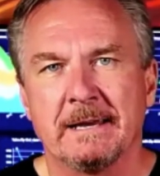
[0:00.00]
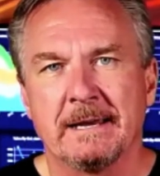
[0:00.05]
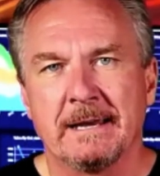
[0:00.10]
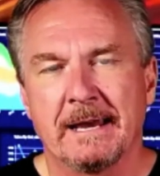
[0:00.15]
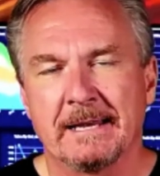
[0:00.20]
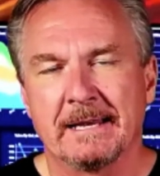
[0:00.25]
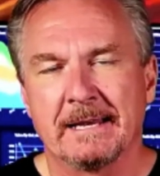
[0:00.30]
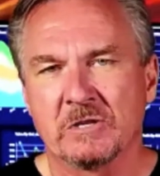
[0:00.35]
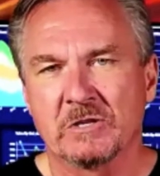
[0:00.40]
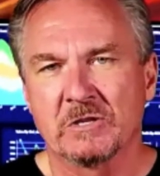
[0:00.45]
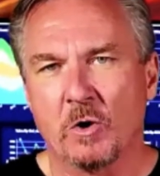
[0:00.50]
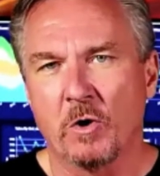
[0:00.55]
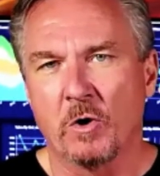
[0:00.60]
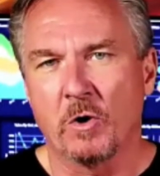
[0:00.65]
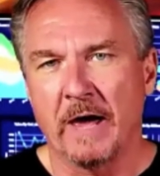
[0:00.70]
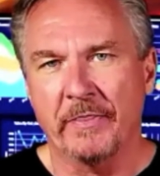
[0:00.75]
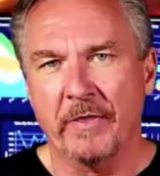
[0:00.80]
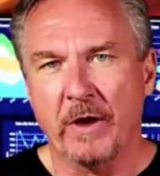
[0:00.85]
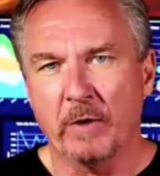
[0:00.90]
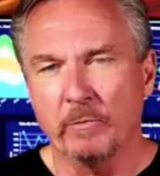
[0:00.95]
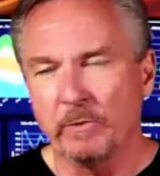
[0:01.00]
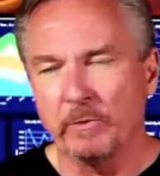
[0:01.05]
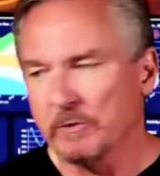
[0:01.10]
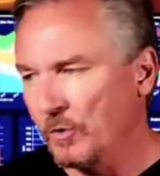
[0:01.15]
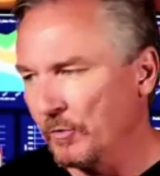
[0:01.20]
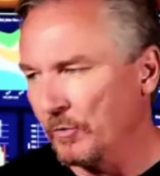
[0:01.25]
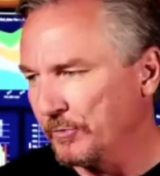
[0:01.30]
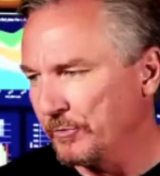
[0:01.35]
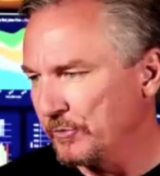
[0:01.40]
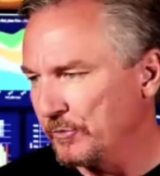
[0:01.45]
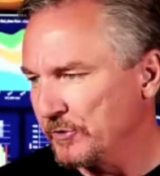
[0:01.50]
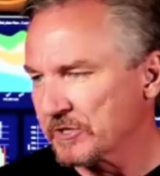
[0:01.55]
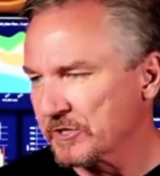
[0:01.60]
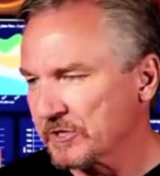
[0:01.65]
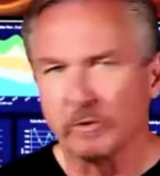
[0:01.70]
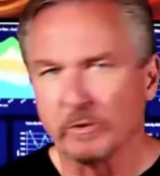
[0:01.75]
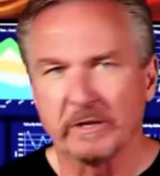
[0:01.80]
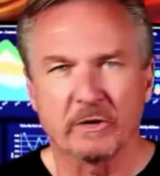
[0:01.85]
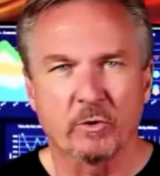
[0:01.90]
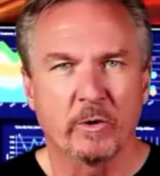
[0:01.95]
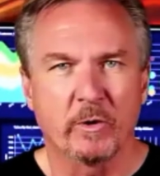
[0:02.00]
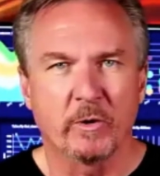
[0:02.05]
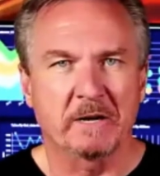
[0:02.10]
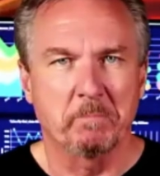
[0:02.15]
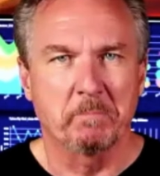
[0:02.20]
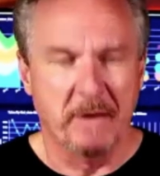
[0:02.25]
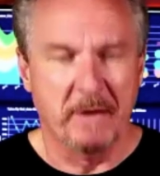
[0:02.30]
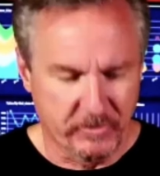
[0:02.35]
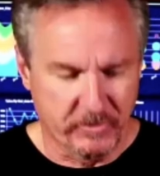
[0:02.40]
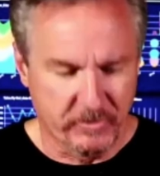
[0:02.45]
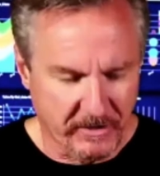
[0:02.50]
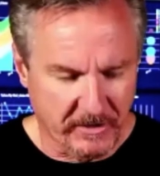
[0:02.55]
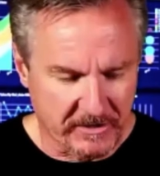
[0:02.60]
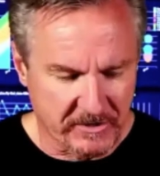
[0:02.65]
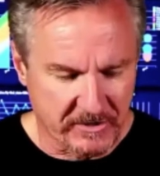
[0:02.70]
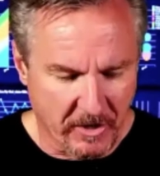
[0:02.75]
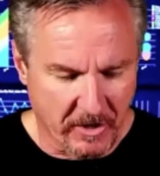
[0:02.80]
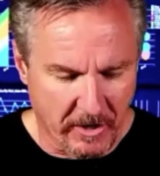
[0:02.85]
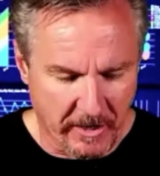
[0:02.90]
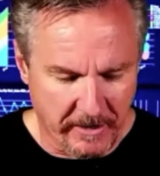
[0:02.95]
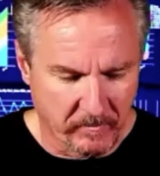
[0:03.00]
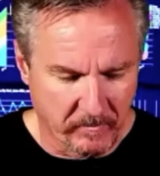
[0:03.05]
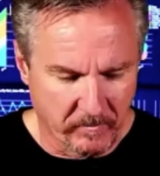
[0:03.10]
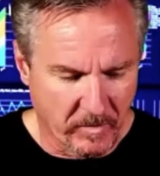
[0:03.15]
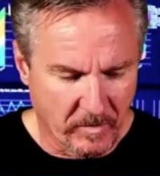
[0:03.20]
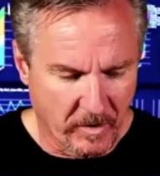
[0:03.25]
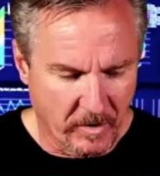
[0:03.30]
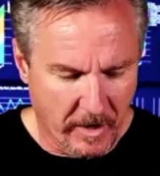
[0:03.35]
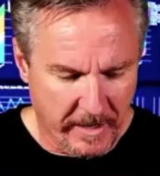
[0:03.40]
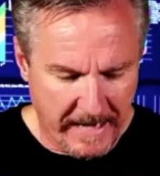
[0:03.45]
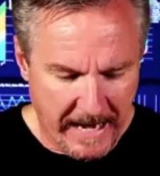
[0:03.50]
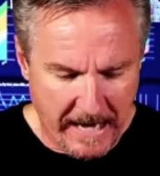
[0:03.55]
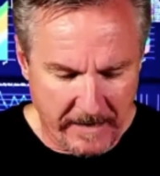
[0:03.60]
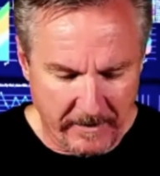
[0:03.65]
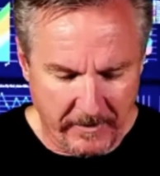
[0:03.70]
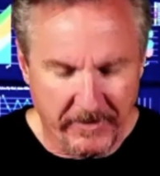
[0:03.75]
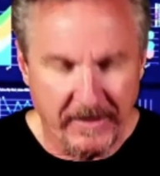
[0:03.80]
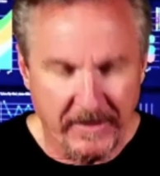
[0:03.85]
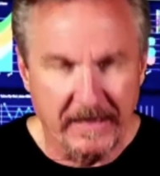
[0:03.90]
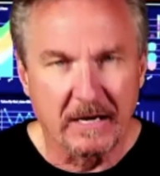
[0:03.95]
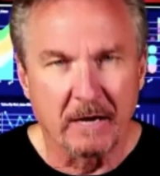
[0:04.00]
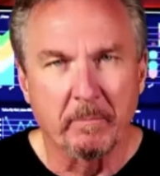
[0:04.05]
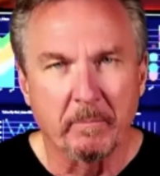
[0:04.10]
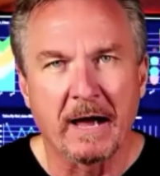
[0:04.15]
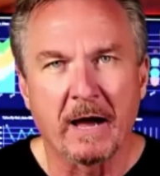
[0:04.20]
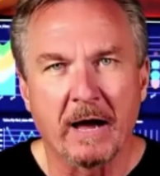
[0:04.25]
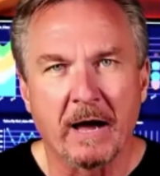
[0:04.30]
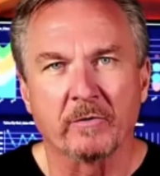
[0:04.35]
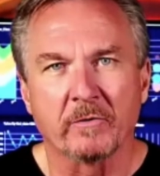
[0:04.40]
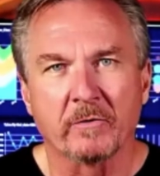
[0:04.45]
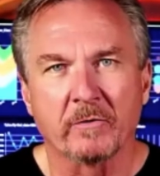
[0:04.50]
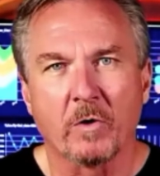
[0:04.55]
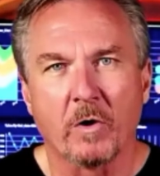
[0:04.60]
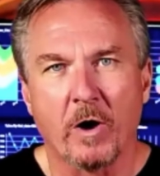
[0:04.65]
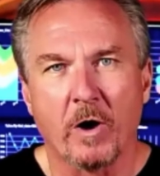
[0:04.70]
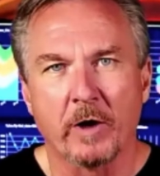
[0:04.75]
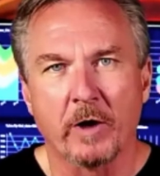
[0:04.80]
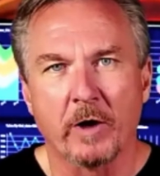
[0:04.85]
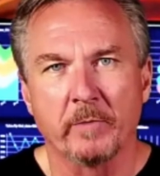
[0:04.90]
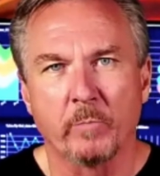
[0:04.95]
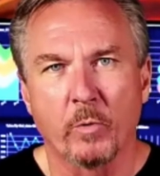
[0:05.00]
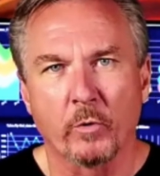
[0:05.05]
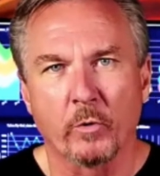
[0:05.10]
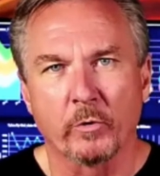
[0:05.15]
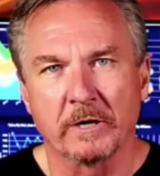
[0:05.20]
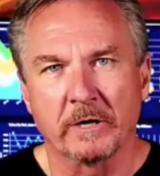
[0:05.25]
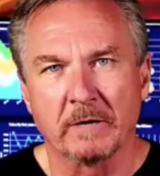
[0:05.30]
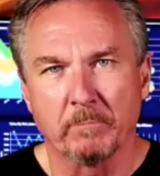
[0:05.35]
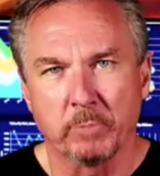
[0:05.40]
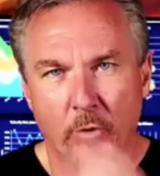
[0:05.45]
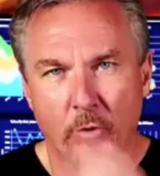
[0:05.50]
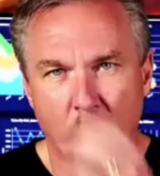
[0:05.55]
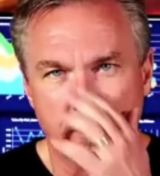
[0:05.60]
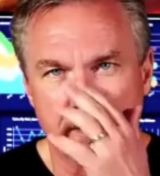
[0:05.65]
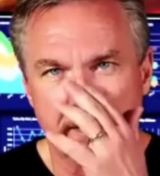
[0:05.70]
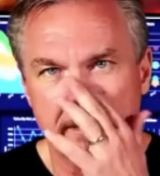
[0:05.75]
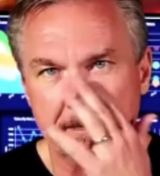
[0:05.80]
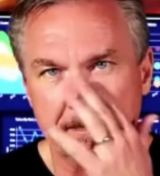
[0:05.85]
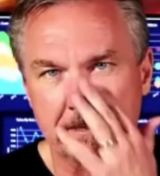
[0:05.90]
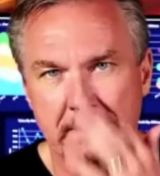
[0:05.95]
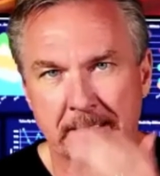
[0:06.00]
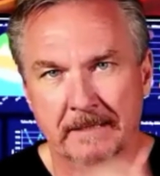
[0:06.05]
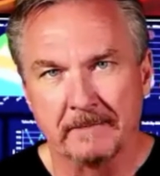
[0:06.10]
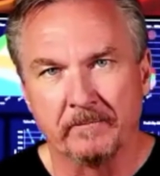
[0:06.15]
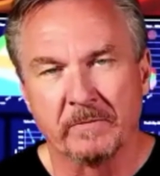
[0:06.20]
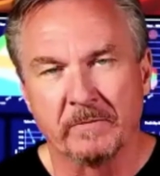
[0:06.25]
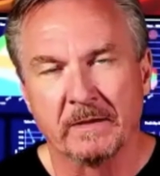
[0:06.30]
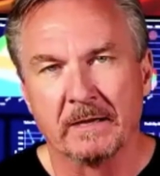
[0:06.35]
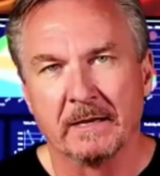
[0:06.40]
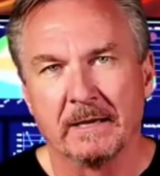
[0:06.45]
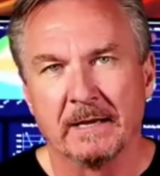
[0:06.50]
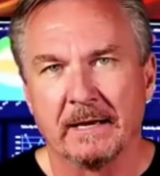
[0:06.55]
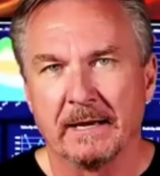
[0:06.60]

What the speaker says: And so I thought we would go through just a really quick matrix on how to think about onboarding employees and